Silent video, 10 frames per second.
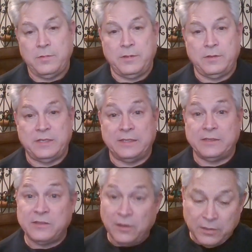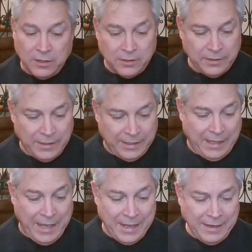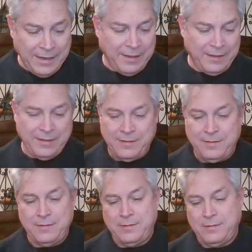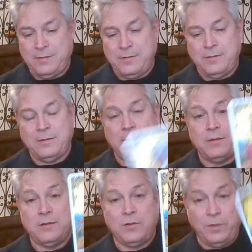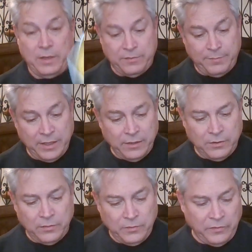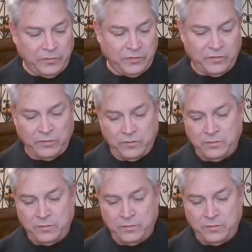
There's that star card again. Queen of Pentacles.